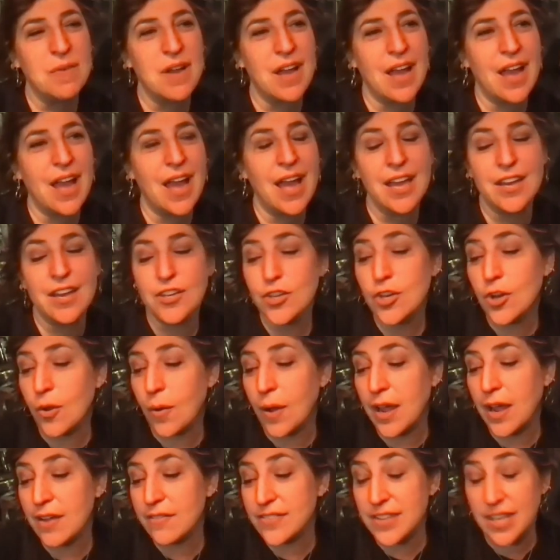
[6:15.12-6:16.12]
And
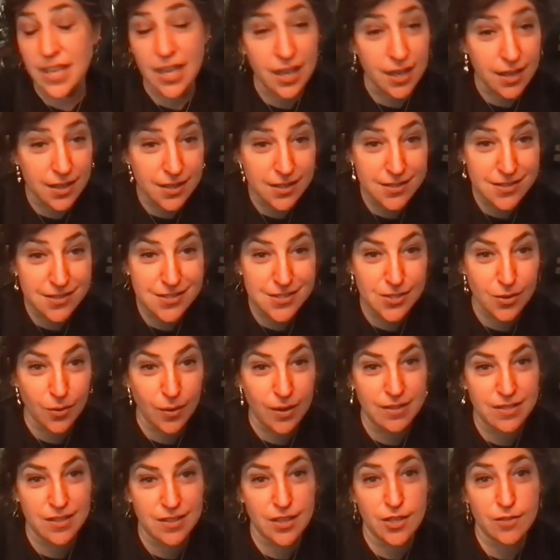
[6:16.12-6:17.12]
I have kids, so
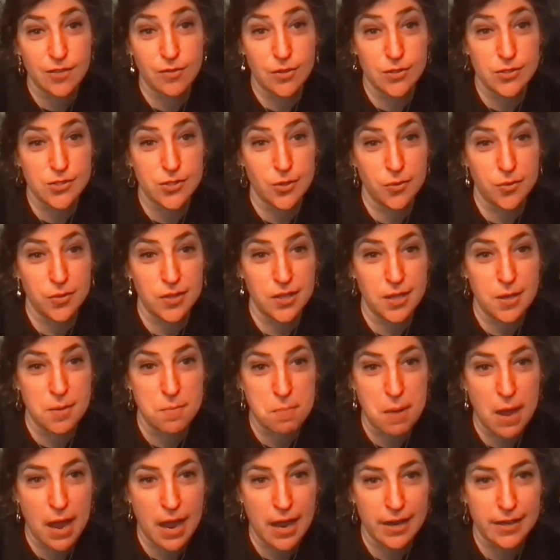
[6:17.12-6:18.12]
I think of also the
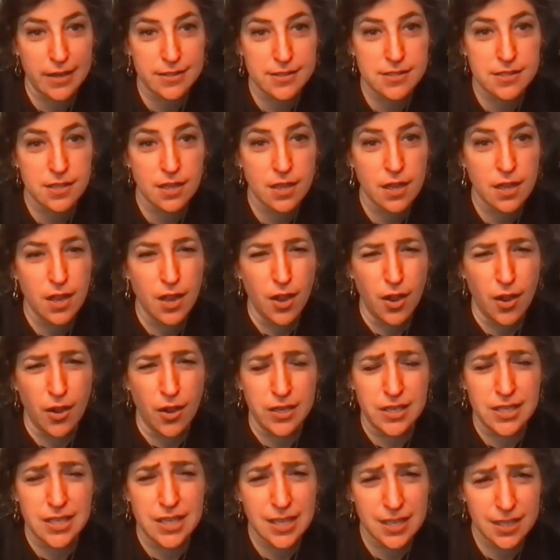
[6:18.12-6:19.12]
impact
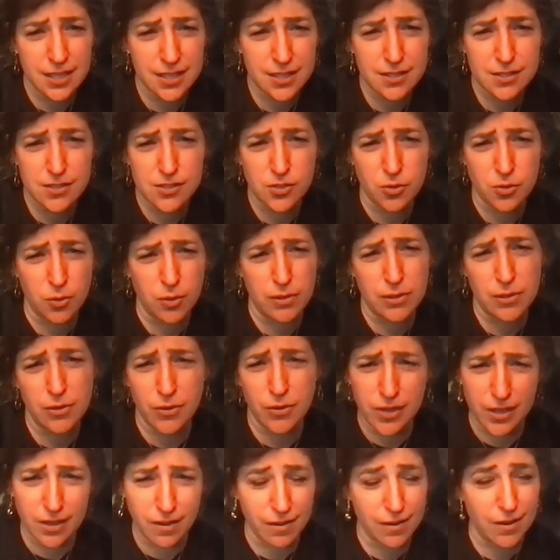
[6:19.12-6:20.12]
on kids who are
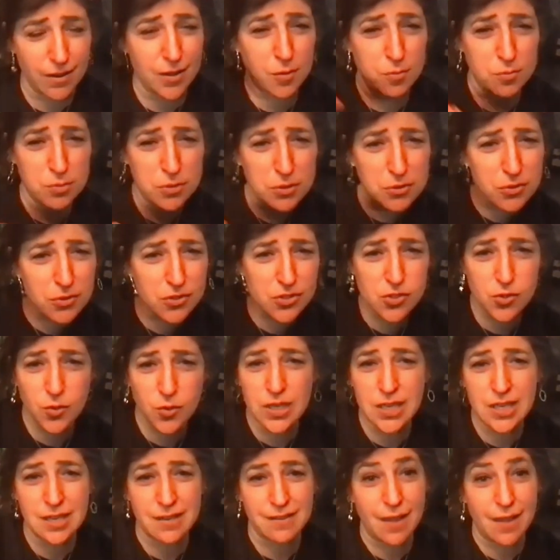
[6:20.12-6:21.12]
learning on a computer
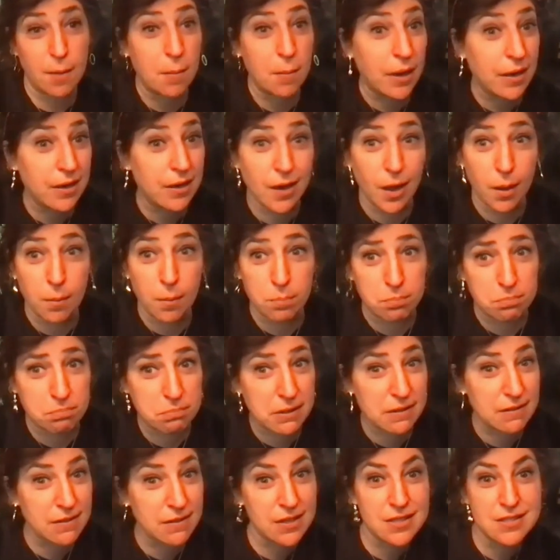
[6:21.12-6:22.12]
screen, and that might not
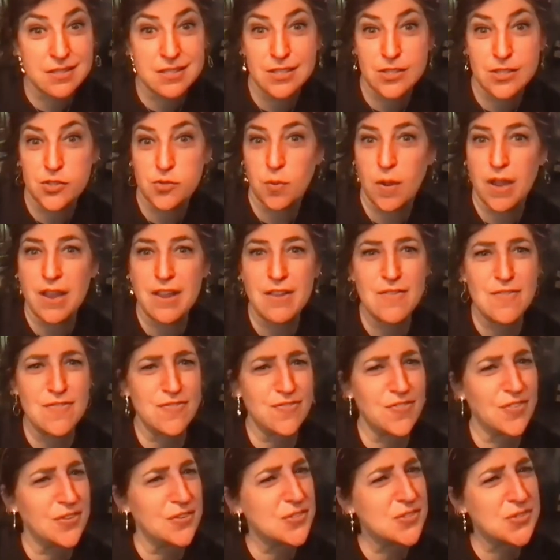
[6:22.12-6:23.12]
be the easiest way
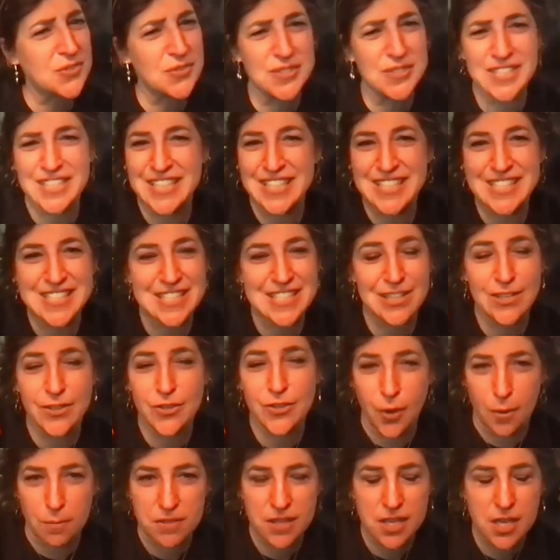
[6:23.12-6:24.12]
for certain kids to,
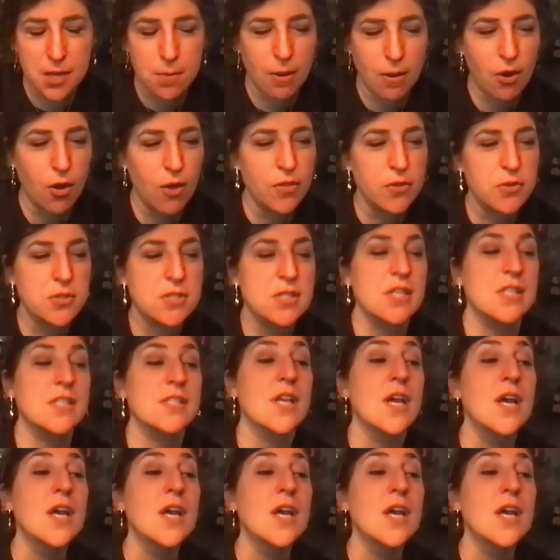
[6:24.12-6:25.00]
I'm thinking about all those things.